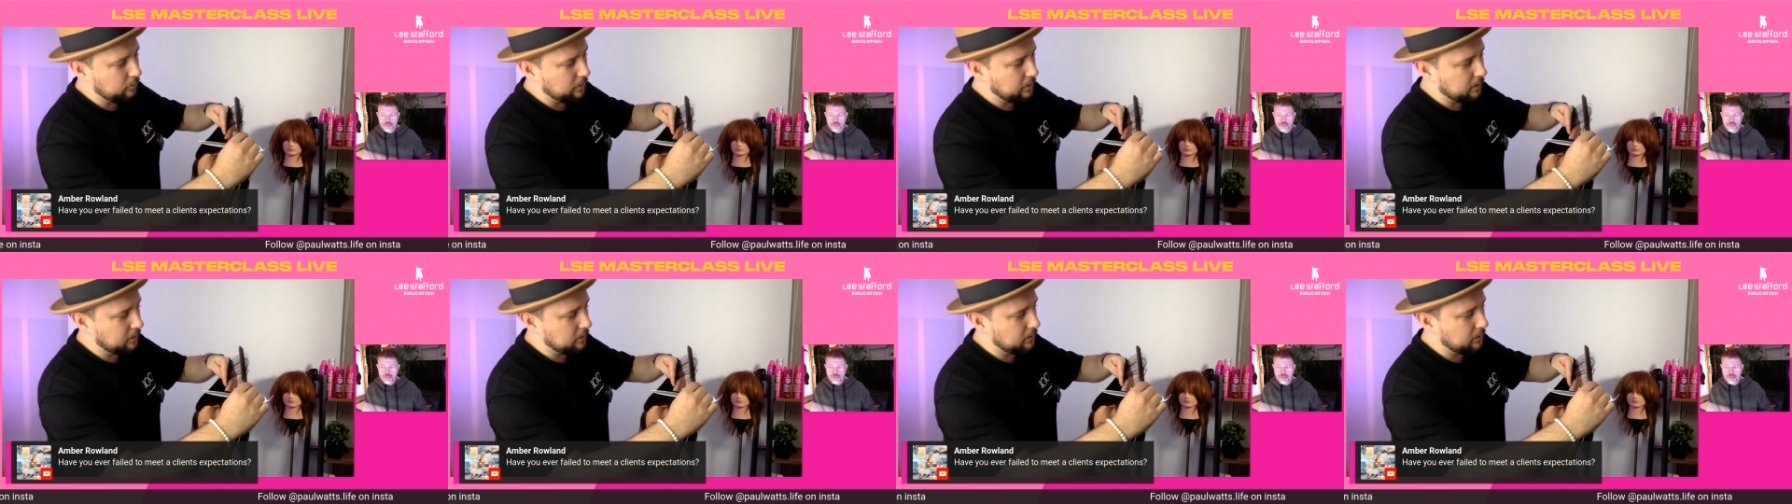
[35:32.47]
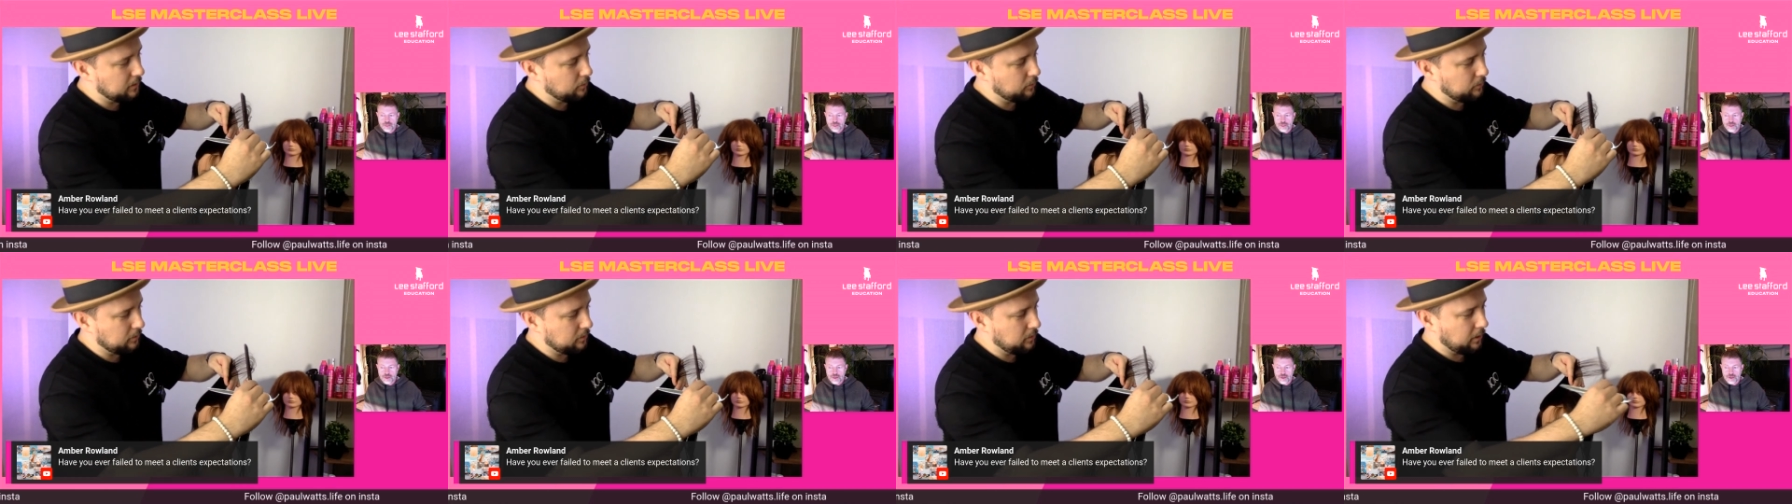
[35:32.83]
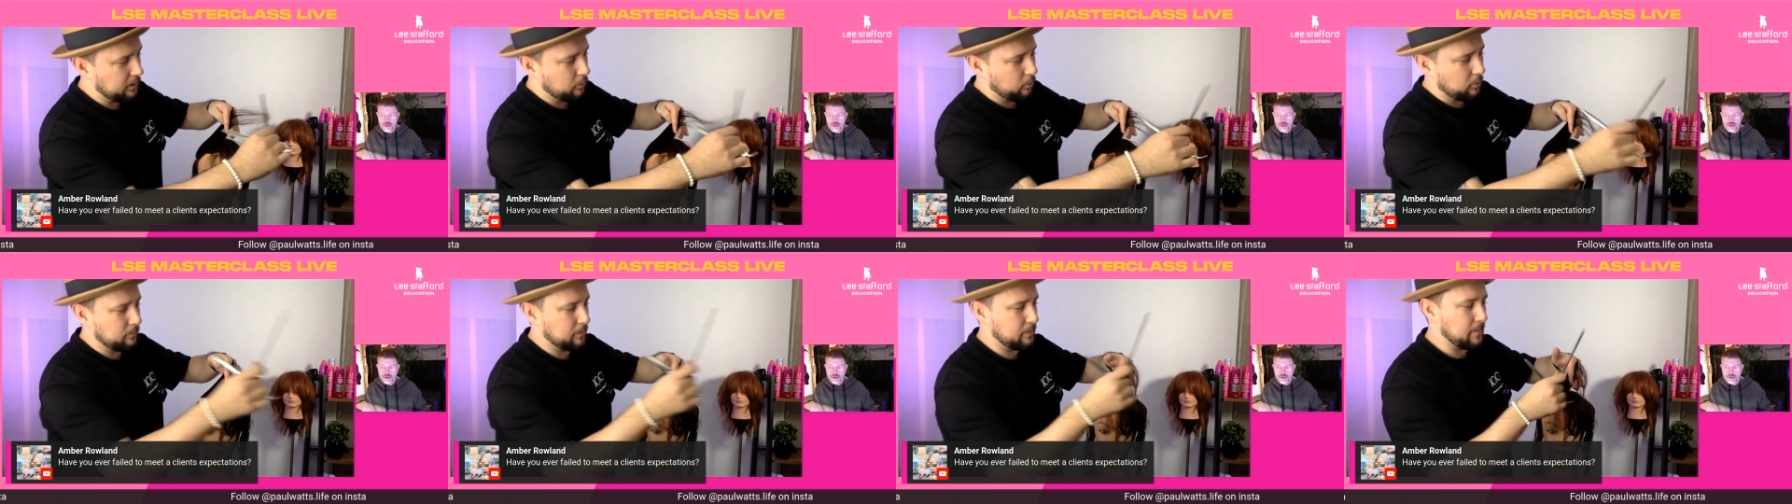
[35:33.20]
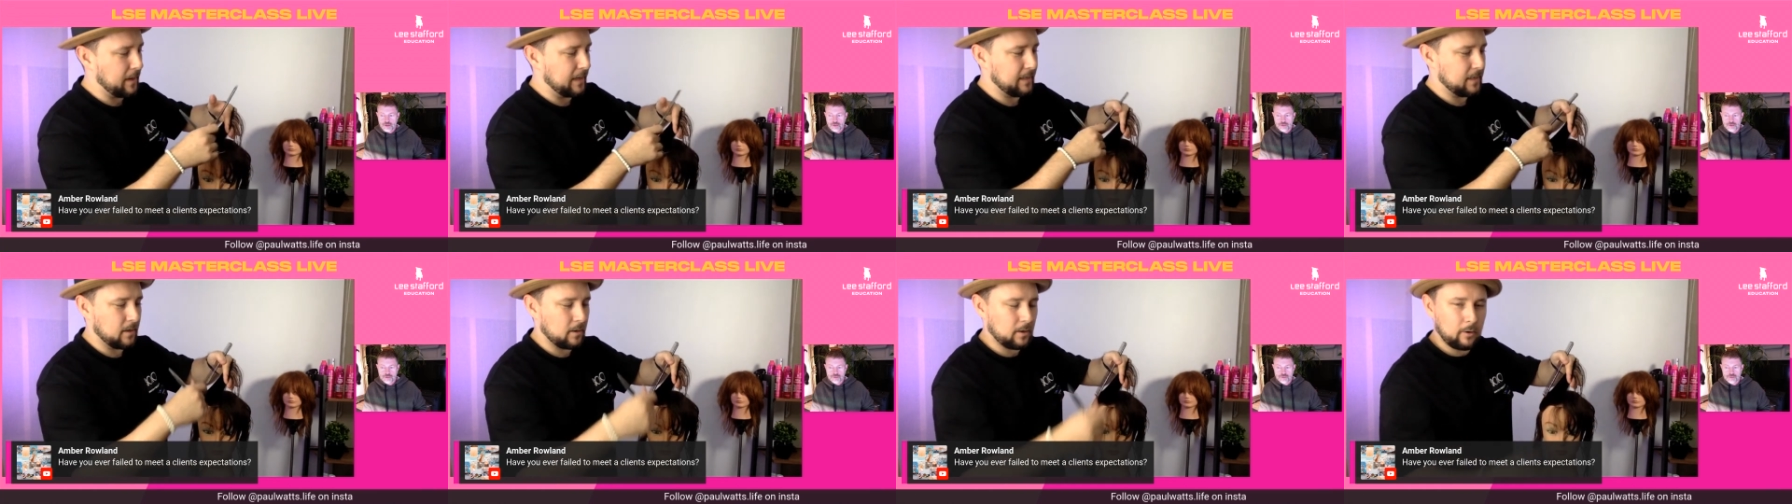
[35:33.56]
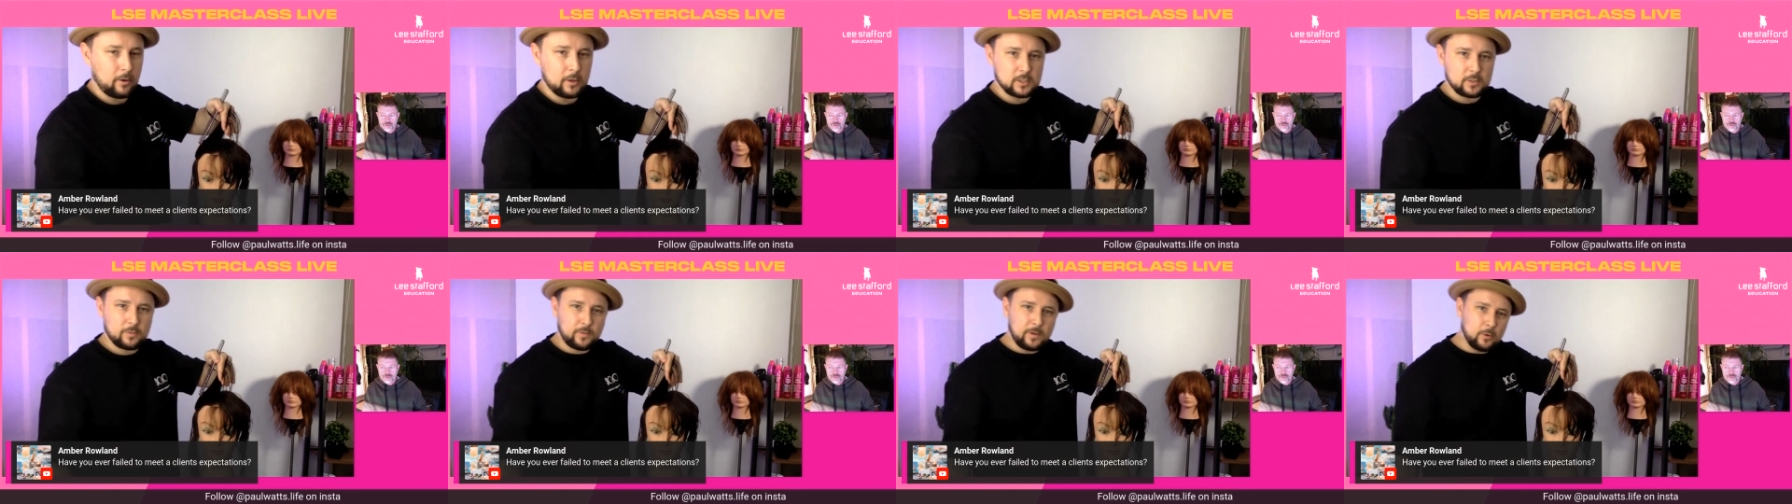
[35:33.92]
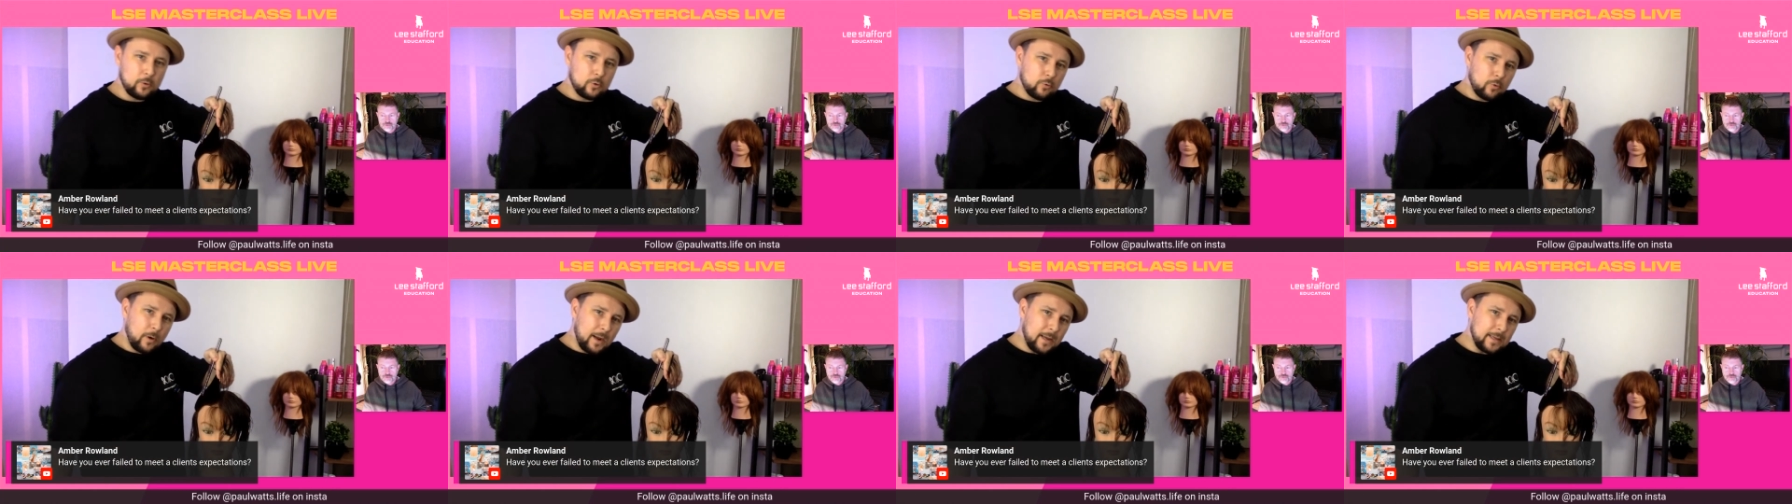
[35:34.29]
You want to be making clients feel
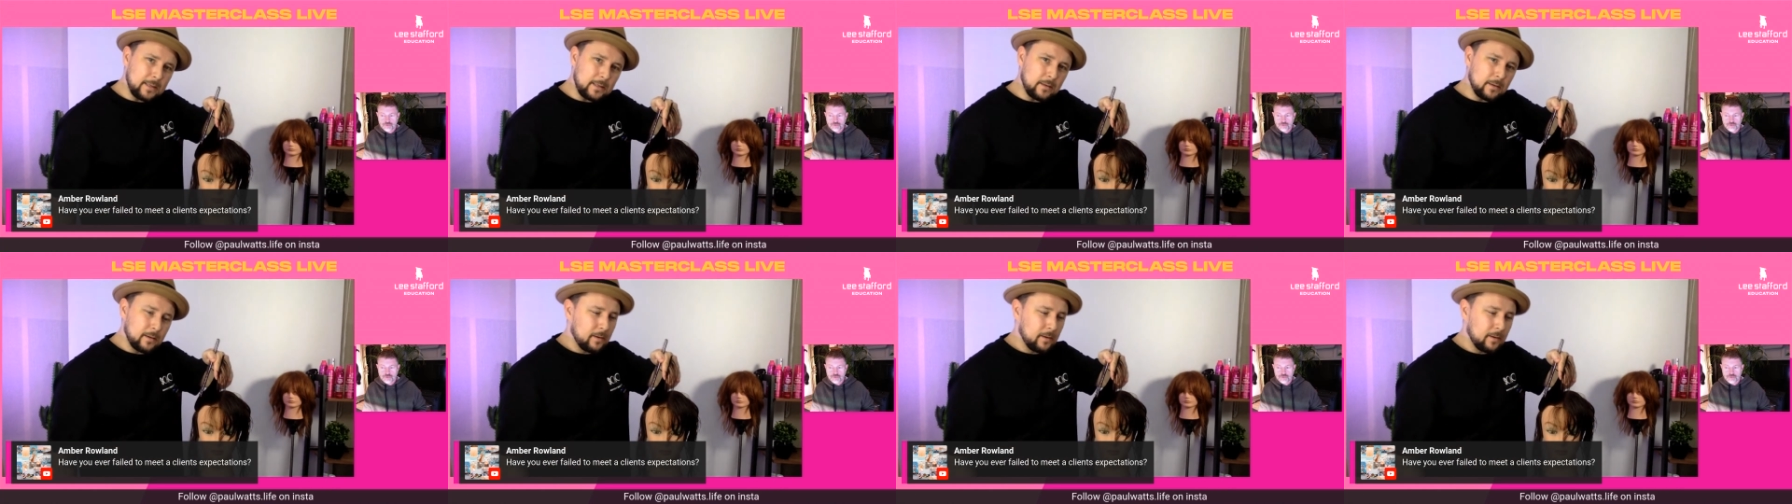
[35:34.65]
great.